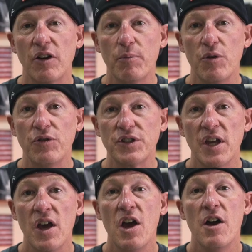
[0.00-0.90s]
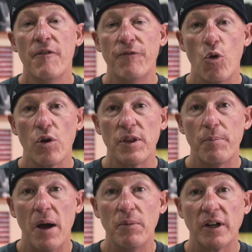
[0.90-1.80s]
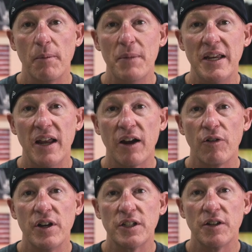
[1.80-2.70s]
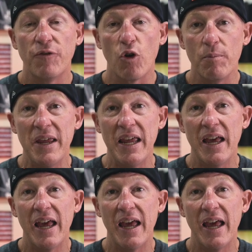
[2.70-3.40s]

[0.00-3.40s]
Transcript: booths for the public meet and greets for me